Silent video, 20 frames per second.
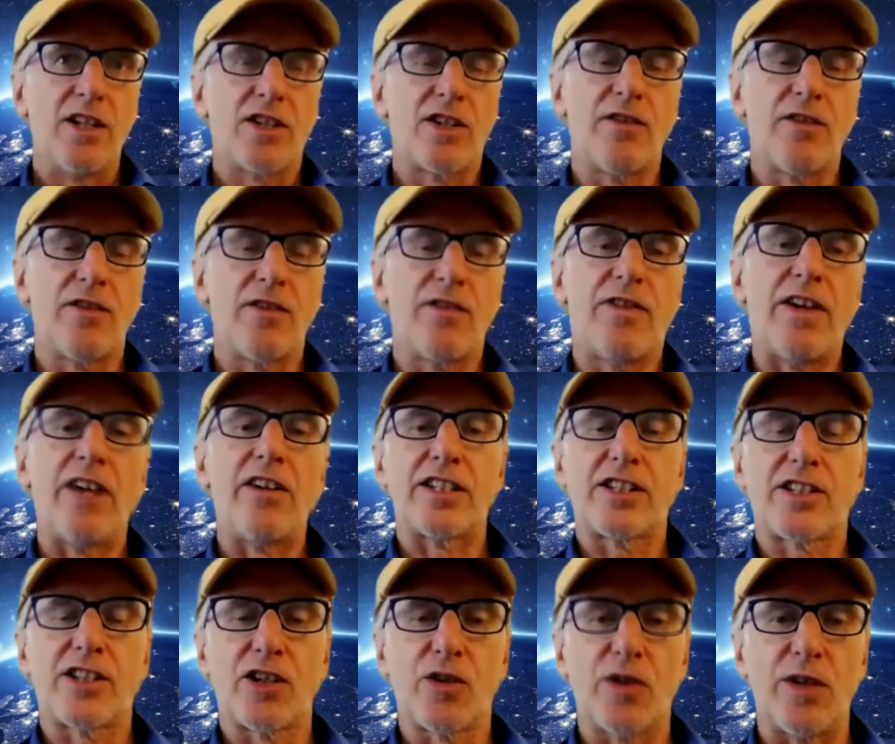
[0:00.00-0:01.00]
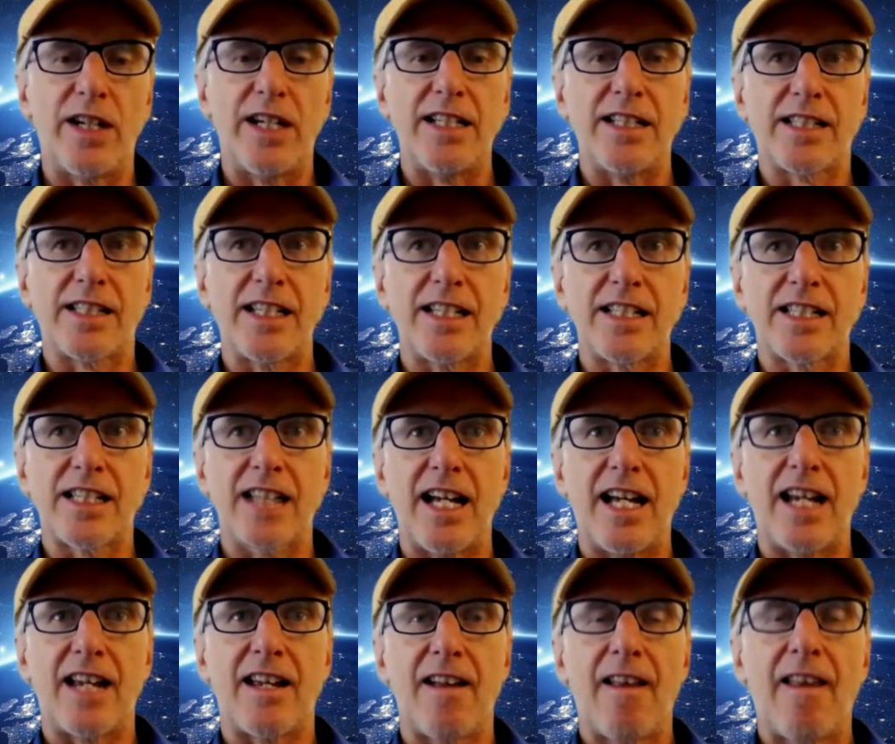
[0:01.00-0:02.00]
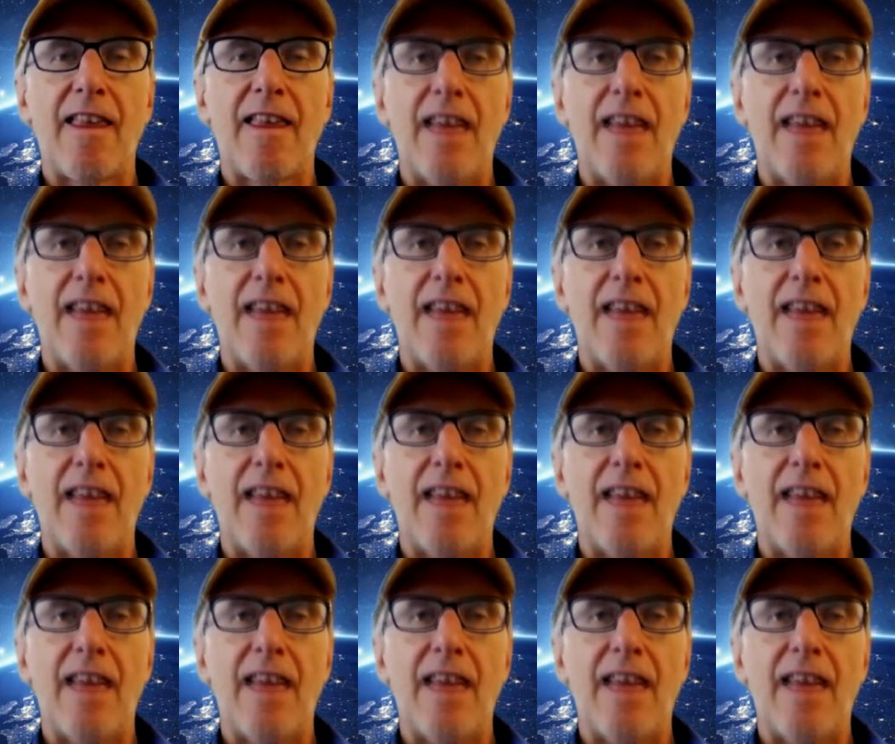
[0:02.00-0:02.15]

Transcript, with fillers: to various degrees is like